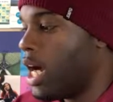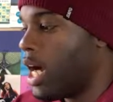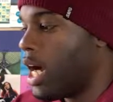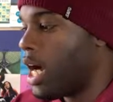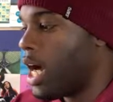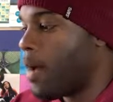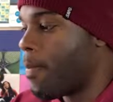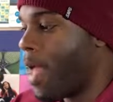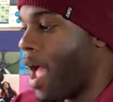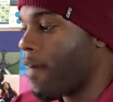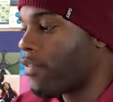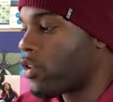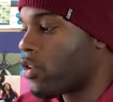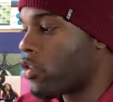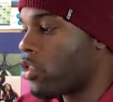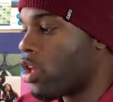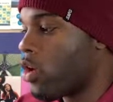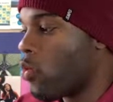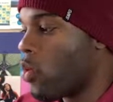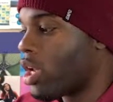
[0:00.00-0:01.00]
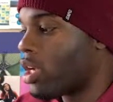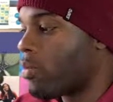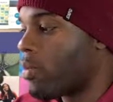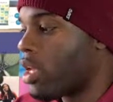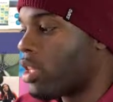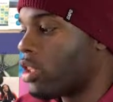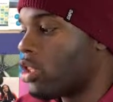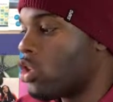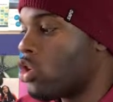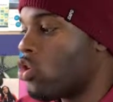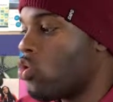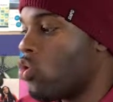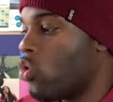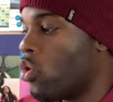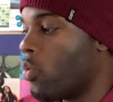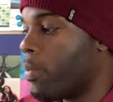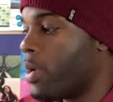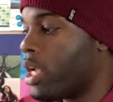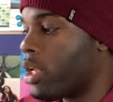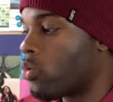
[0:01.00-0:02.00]
After the 1 month, you
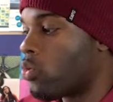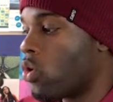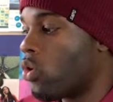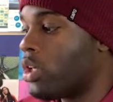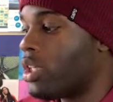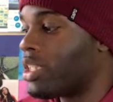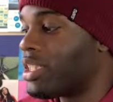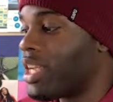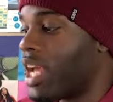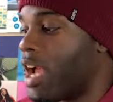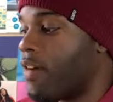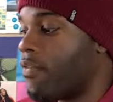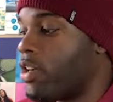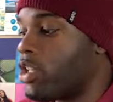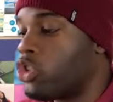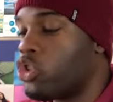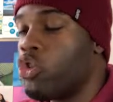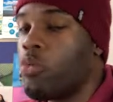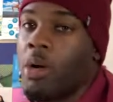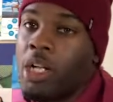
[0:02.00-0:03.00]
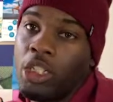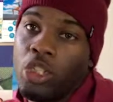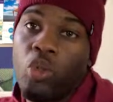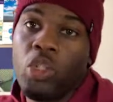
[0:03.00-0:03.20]
will be enrolled into every 2 months.